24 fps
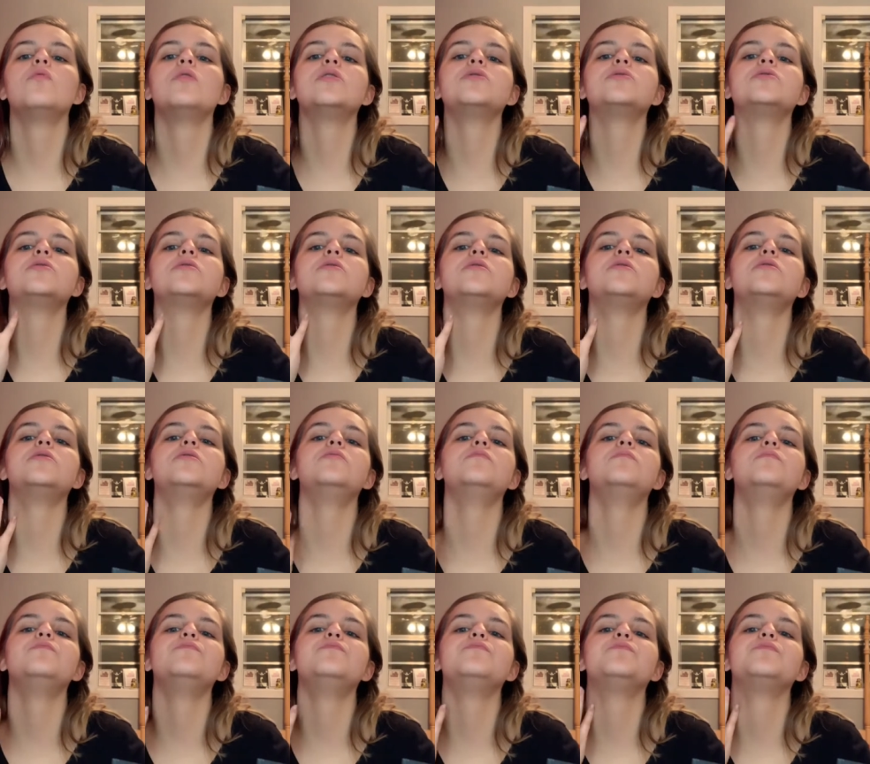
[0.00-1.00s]
that's yellow.
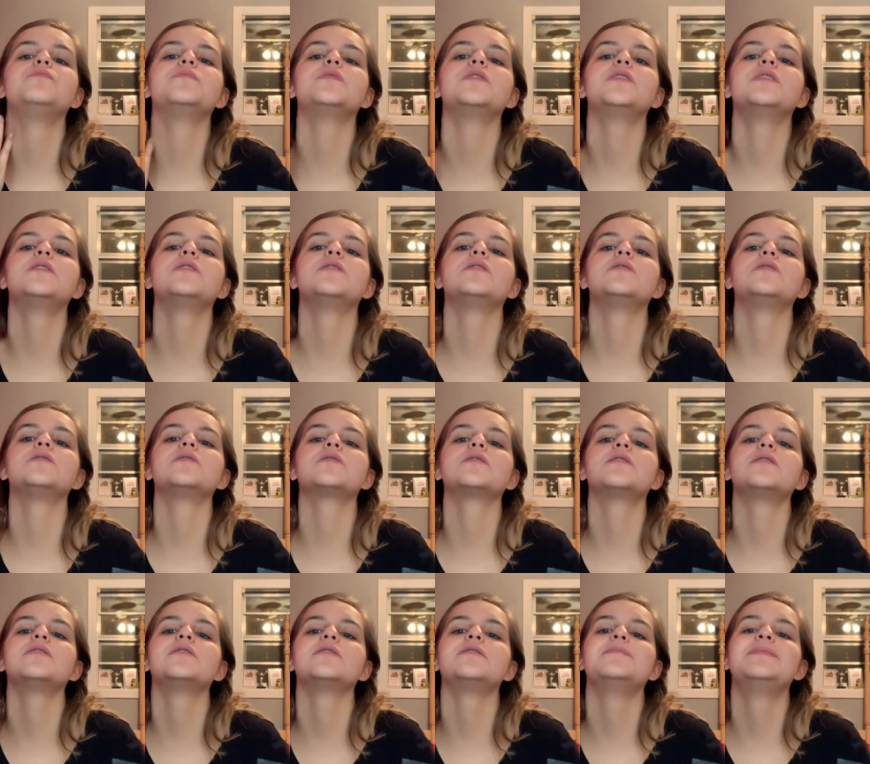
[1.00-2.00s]
And I just
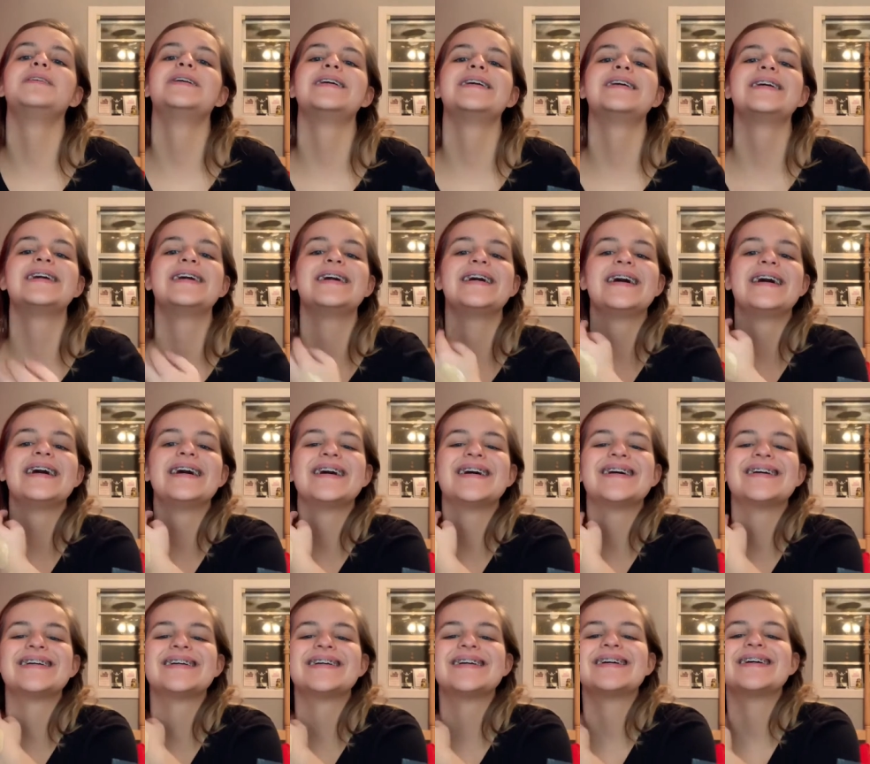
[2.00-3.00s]
got it in my
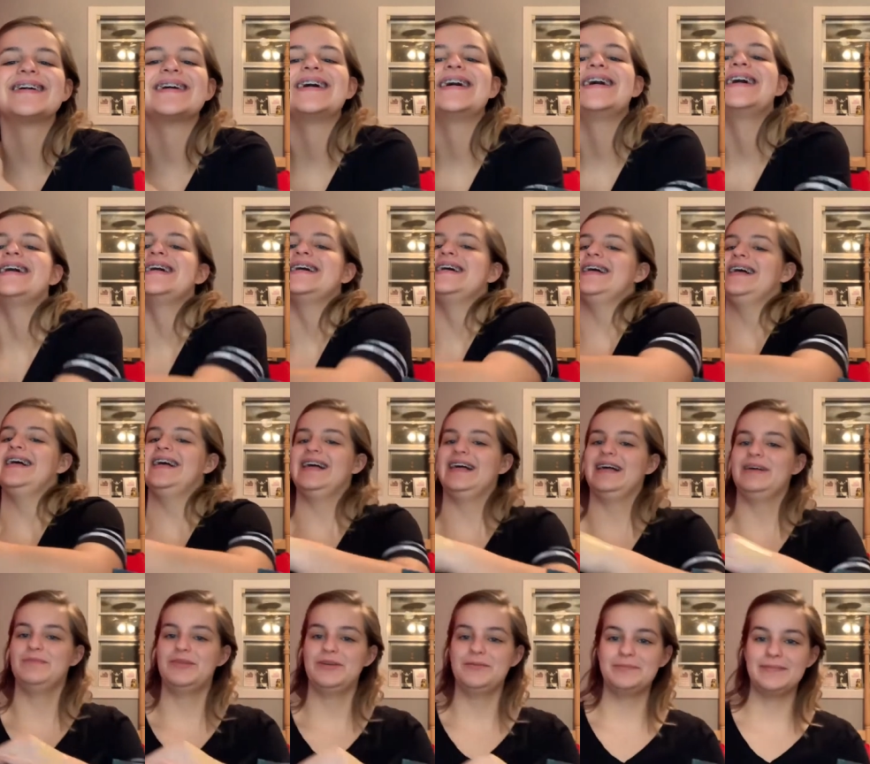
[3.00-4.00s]
eye.
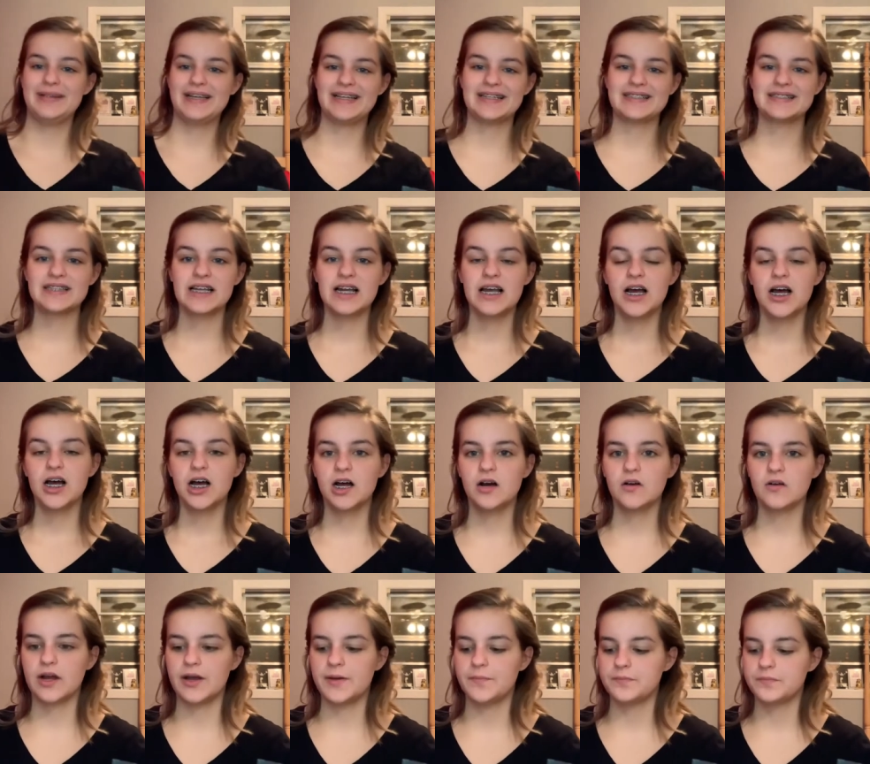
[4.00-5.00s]
I'm a mess.
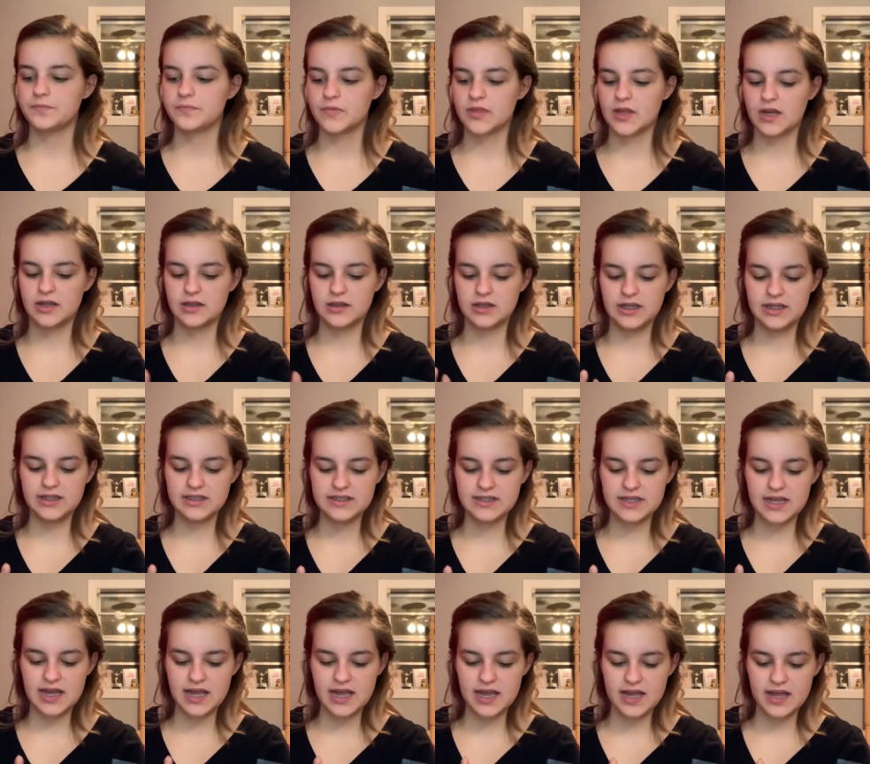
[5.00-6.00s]
Okay, let's
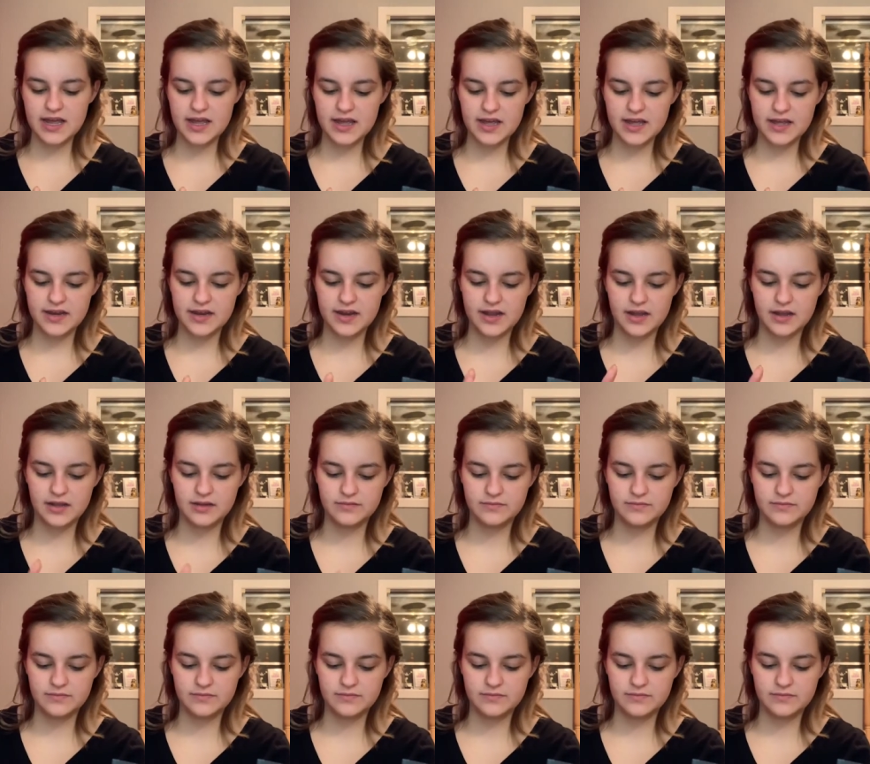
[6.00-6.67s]
add